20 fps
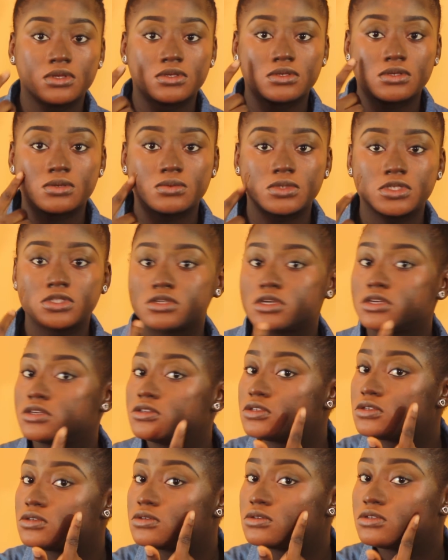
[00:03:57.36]
So I'm just going
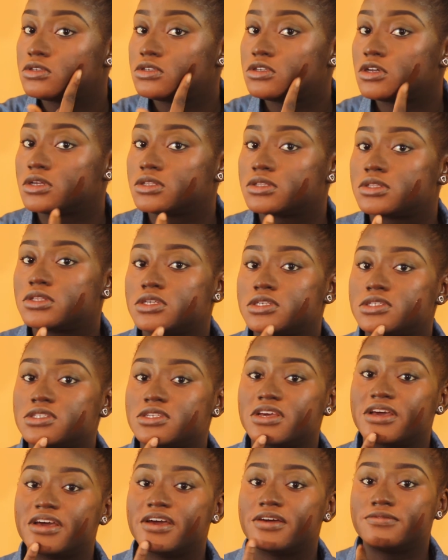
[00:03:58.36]
to dot
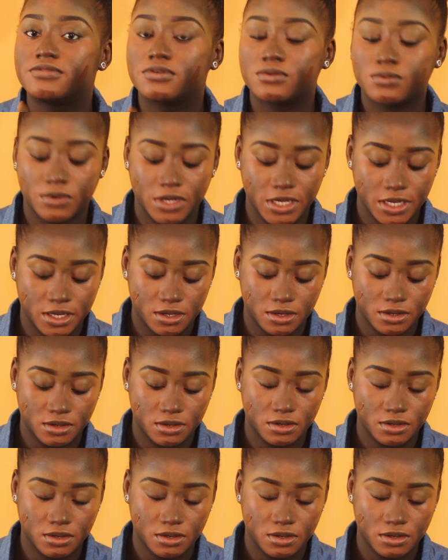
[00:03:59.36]
this everywhere.